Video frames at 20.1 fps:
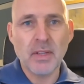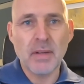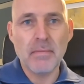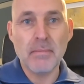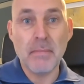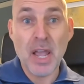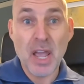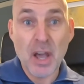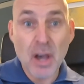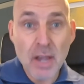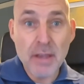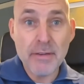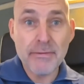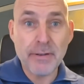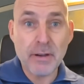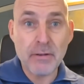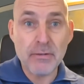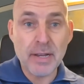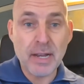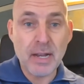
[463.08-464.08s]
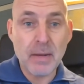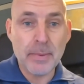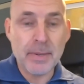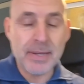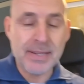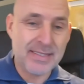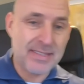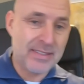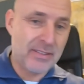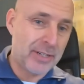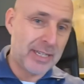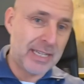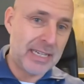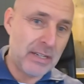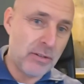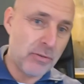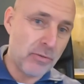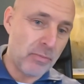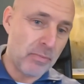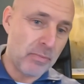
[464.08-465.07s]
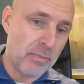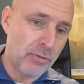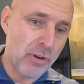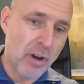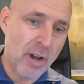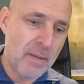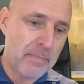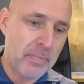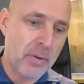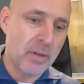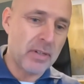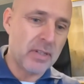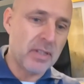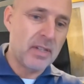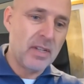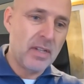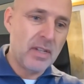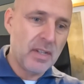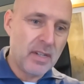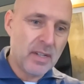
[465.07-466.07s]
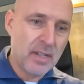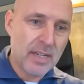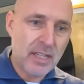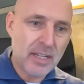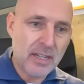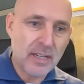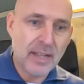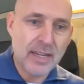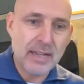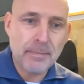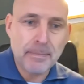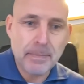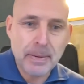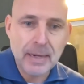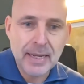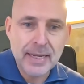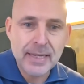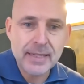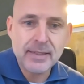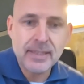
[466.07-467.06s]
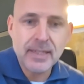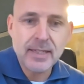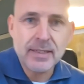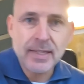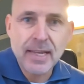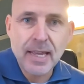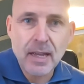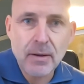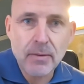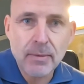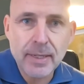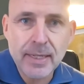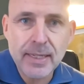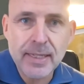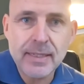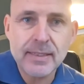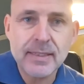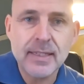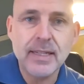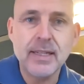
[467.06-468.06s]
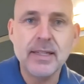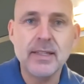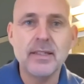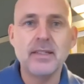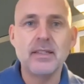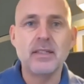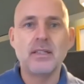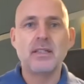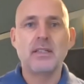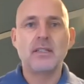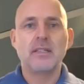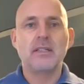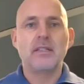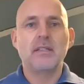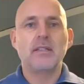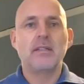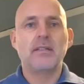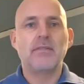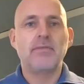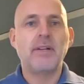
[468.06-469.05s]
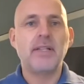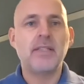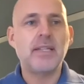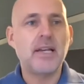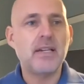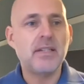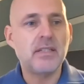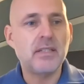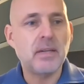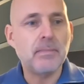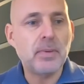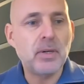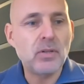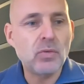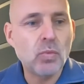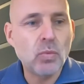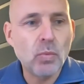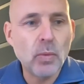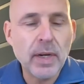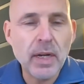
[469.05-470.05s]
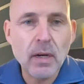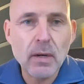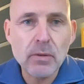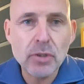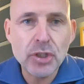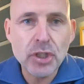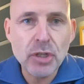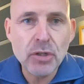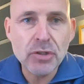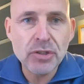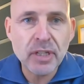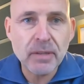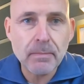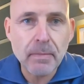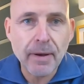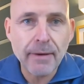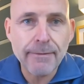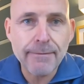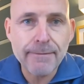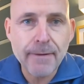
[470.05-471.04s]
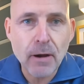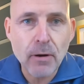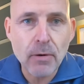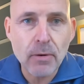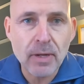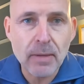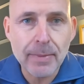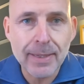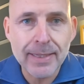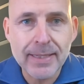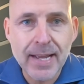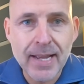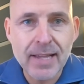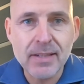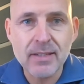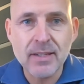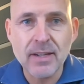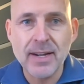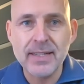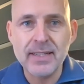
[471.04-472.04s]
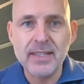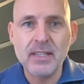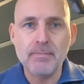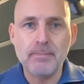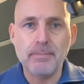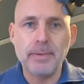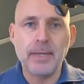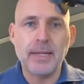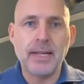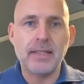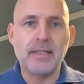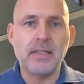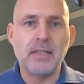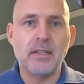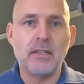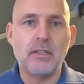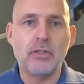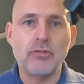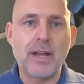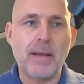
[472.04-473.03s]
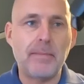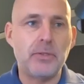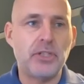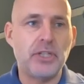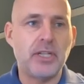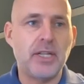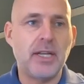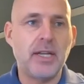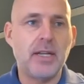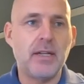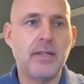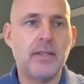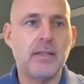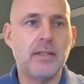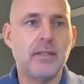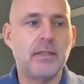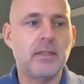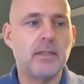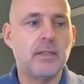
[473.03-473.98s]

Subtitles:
my iPhone up, it's on a little tripod. And you can like place it down easily. Fantastic. Because when I was using my phone at my desk, I had this bloody contraption here, look.